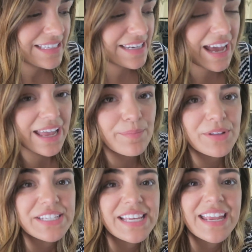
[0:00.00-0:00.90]
Tonight,
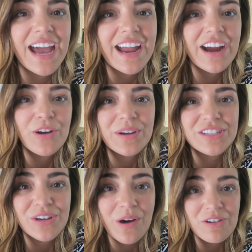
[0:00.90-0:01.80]
Melissa and I are
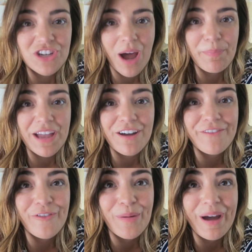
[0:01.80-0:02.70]
going to go out shopping
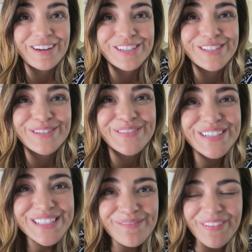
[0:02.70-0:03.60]
for back to
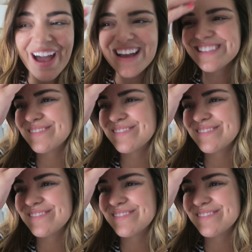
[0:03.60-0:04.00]
school supplies.